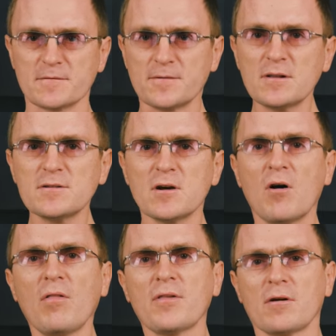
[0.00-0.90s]
field
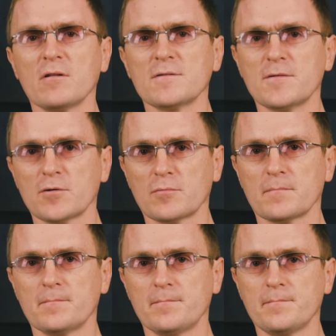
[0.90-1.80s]
on the old phone.
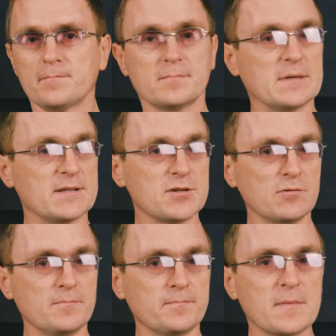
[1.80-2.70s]
That's
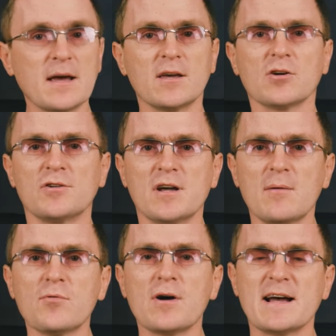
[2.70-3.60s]
all. Your
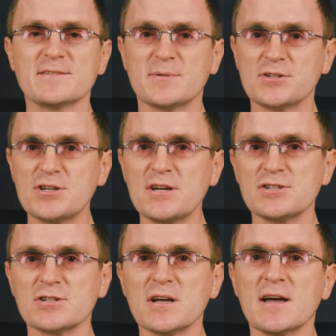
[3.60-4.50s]
number has been
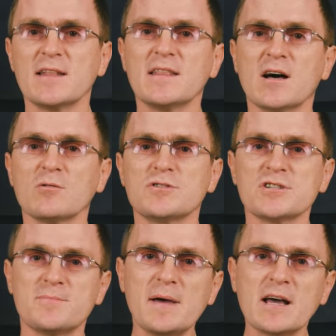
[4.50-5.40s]
changed. Now
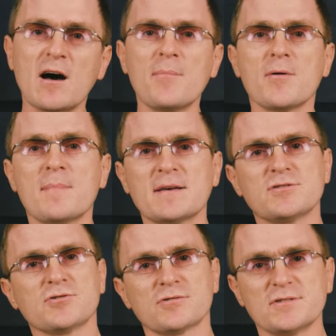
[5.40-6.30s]
just back up the
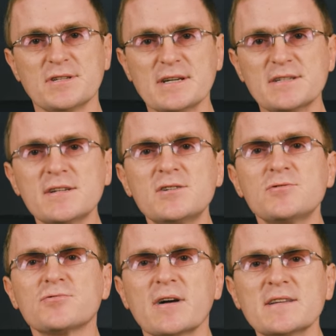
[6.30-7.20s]
messenger's data
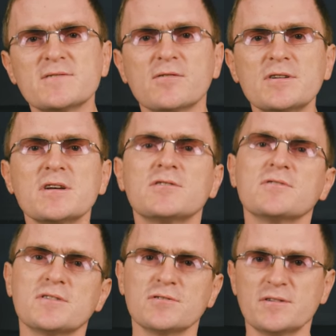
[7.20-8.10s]
to transfer it to
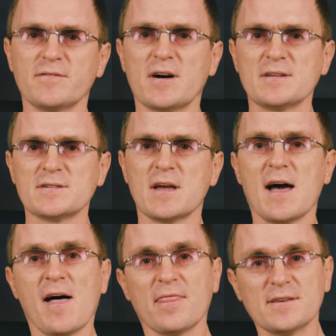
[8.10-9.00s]
the new device.
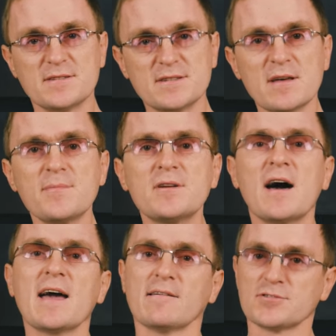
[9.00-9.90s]
And this is something
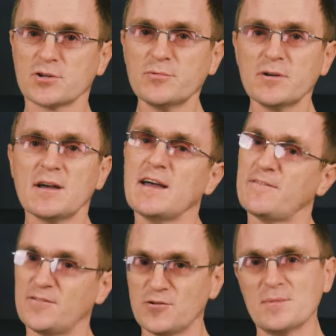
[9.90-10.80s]
I have shown you a
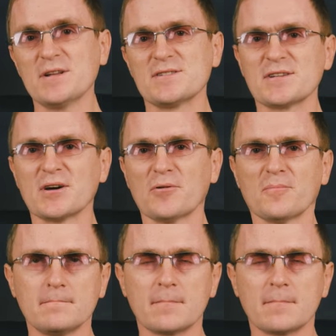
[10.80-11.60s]
few minutes ago.